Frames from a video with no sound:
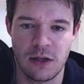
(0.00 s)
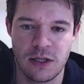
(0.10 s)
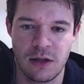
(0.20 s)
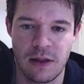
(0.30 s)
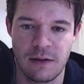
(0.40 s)

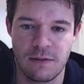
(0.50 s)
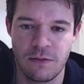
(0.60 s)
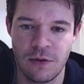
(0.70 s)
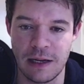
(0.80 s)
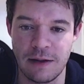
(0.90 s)
So, that
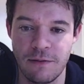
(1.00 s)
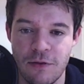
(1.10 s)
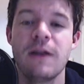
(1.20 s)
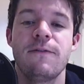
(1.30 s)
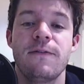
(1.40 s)
really,
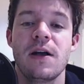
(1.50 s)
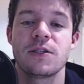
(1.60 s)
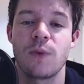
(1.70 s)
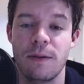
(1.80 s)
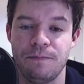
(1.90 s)
really fast
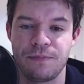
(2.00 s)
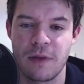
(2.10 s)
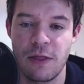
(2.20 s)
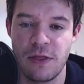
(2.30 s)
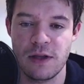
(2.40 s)
one.
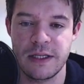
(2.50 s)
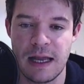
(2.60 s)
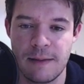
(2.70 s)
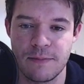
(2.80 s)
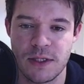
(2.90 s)
30
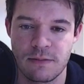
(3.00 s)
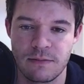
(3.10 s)
laps.